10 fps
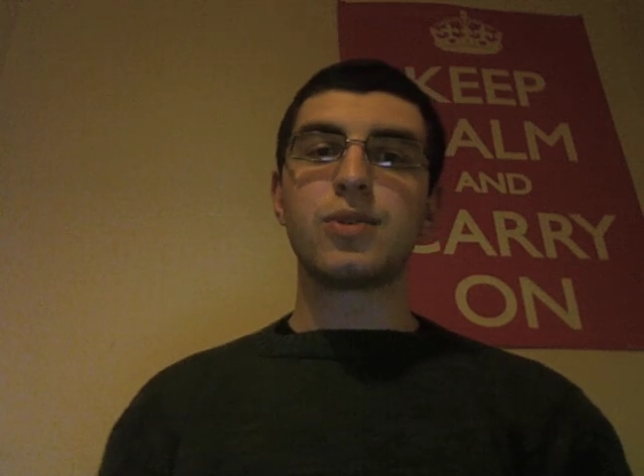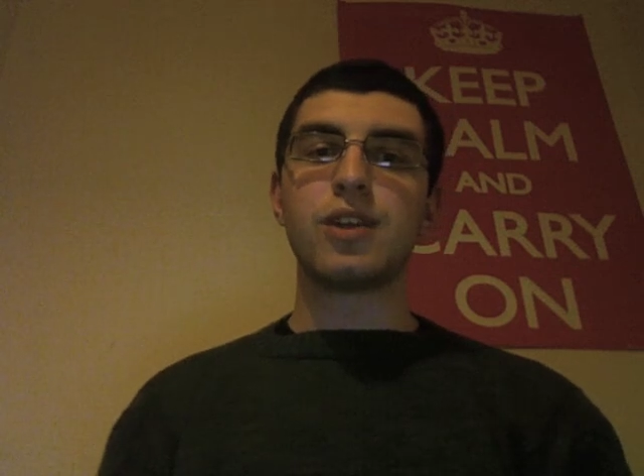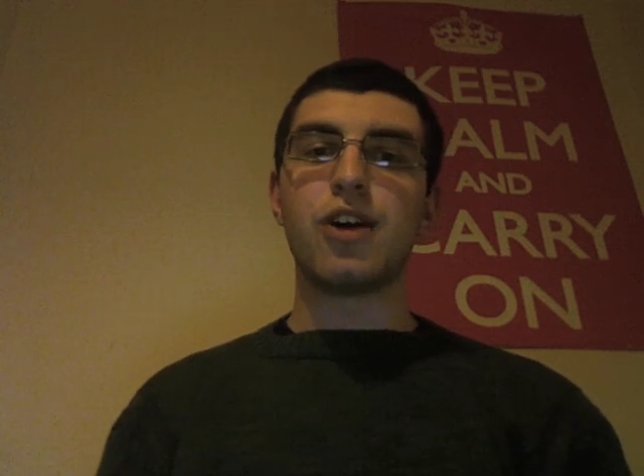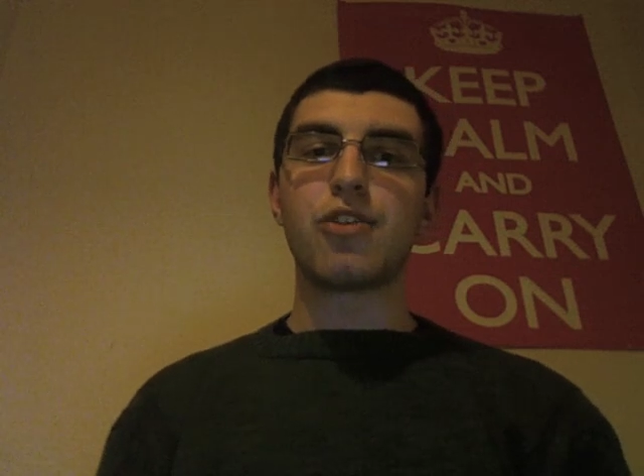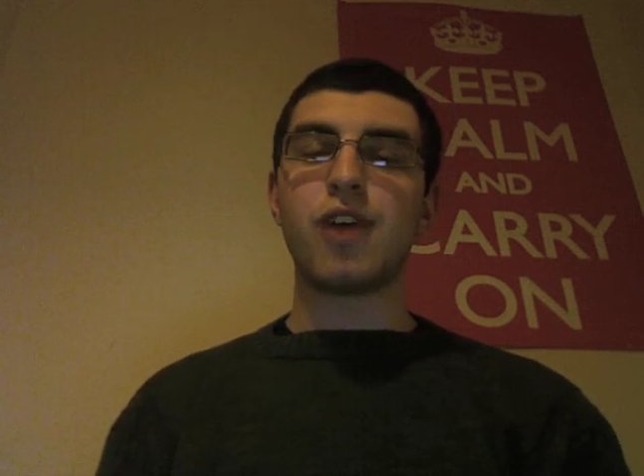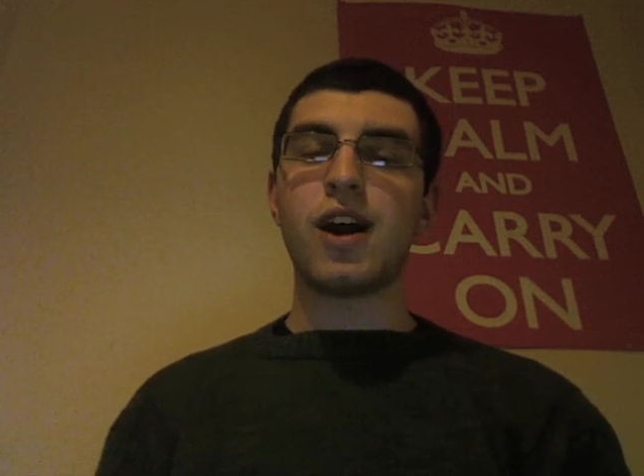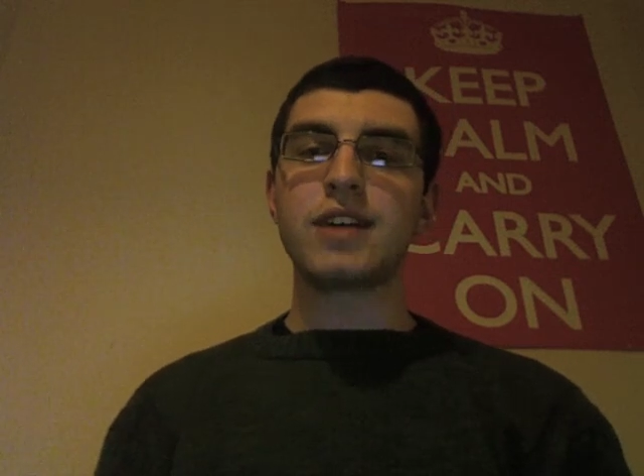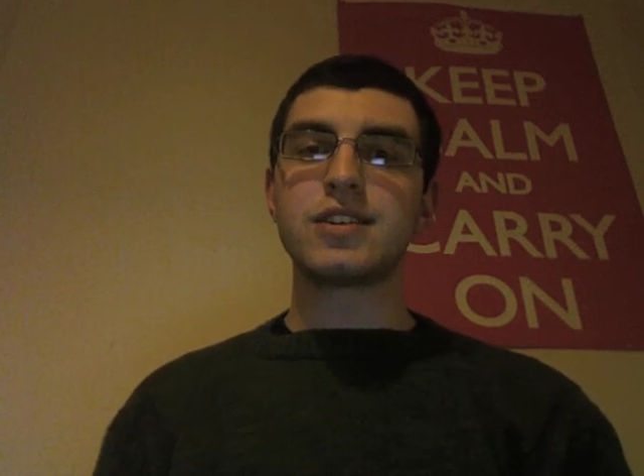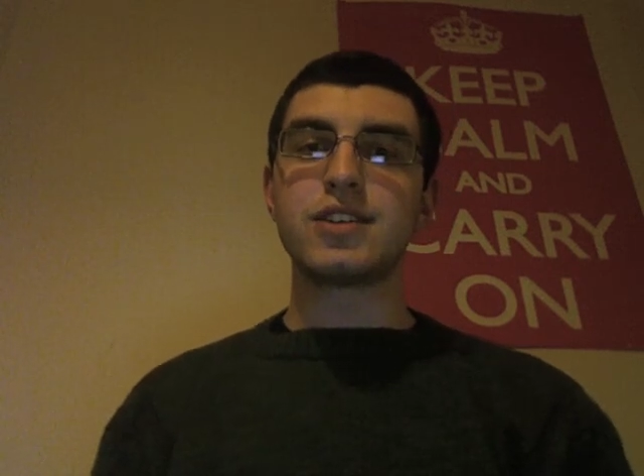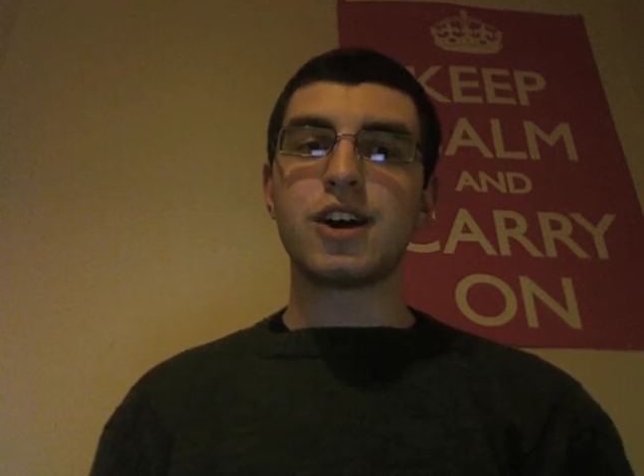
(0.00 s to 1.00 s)
with our
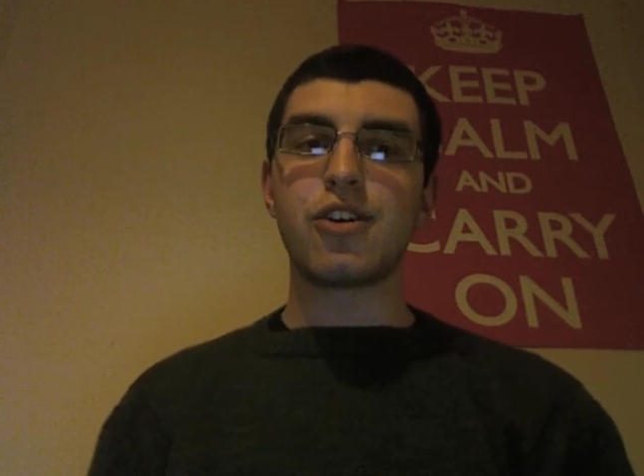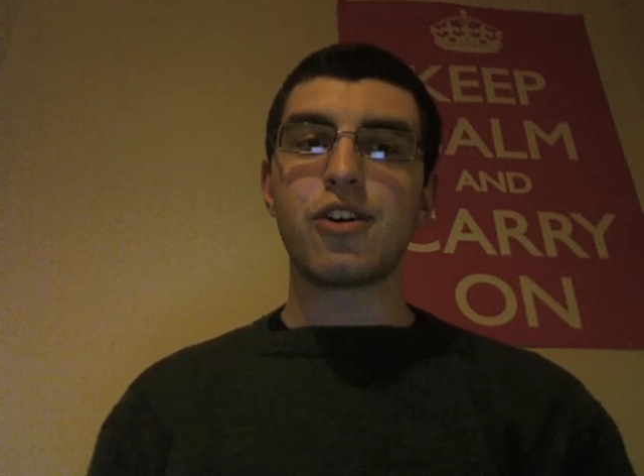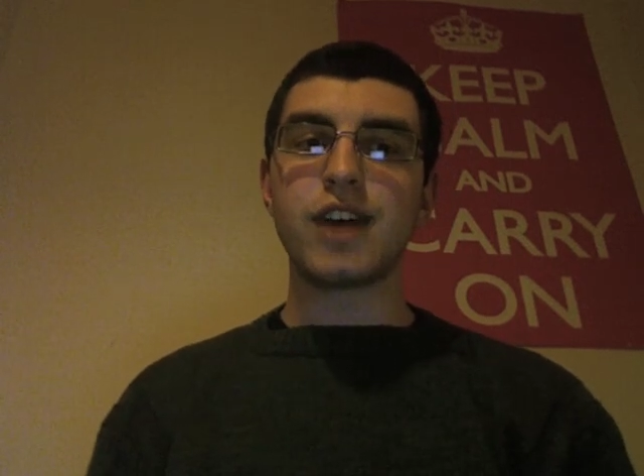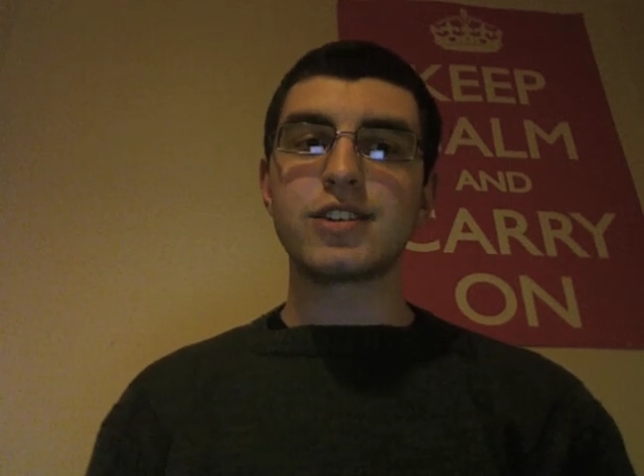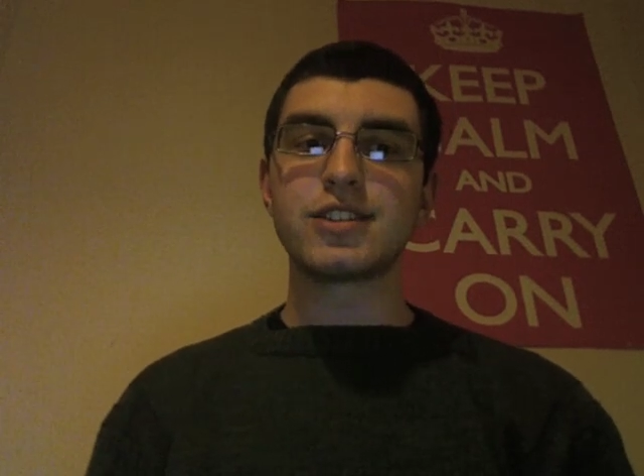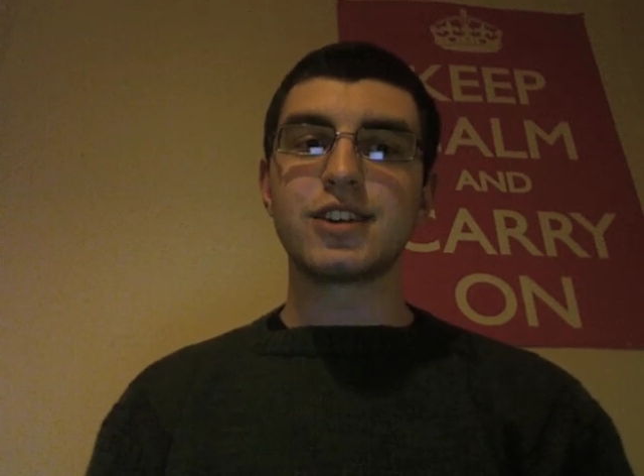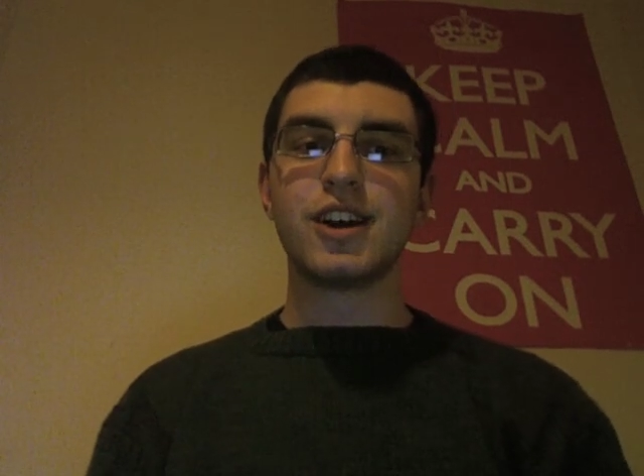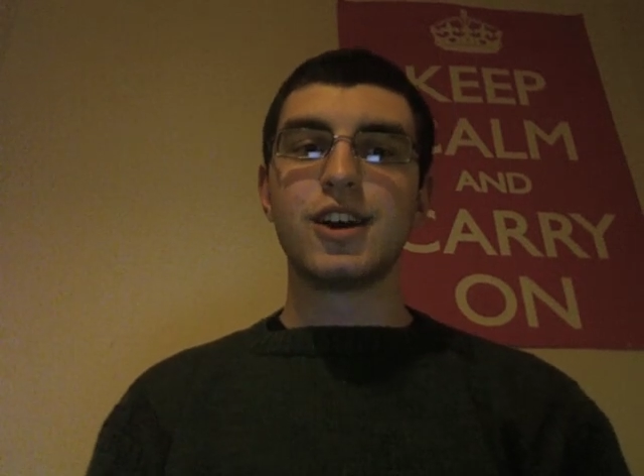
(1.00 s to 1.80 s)
riot and our rest